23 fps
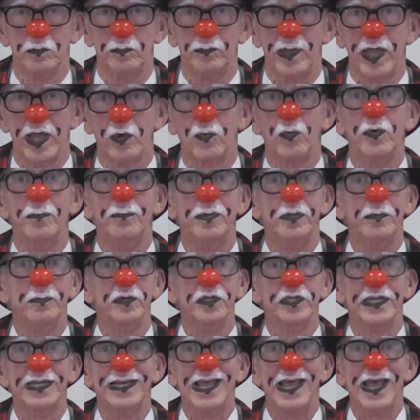In fact, when
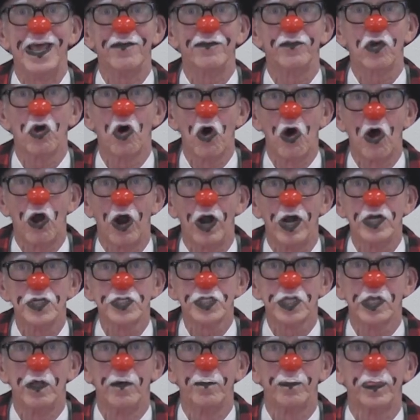people didn't have
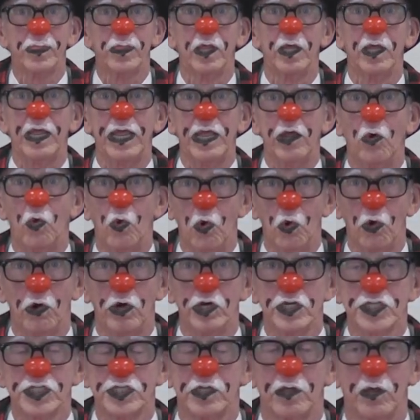cars, a
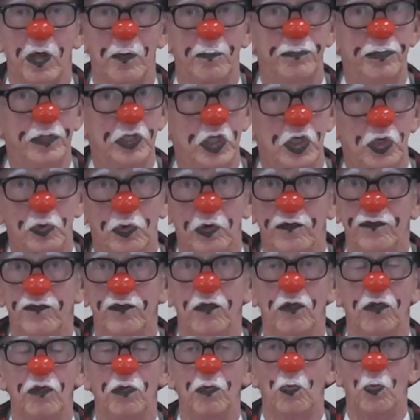horse, a
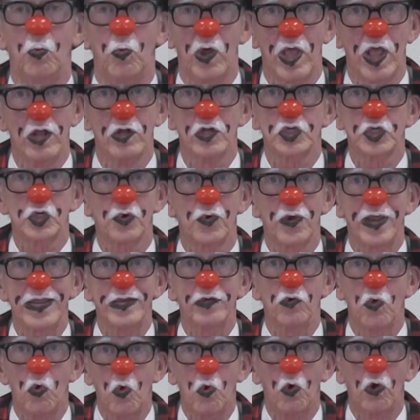beautiful,
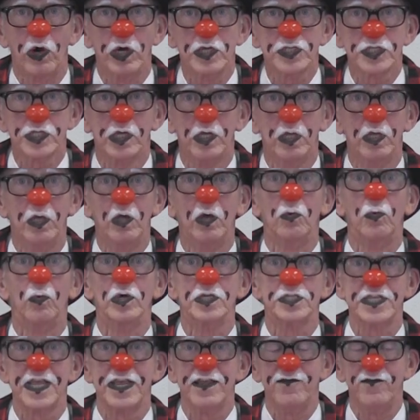well-trained horse,
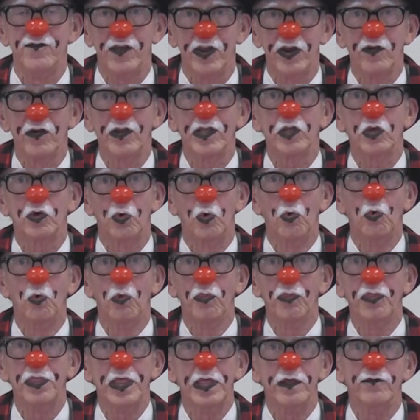was a very
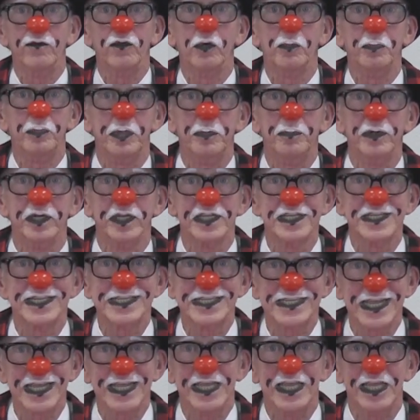cool thing for people to
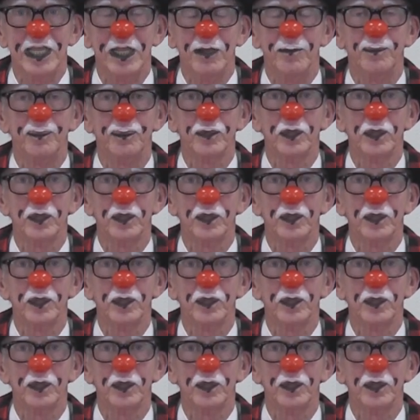see.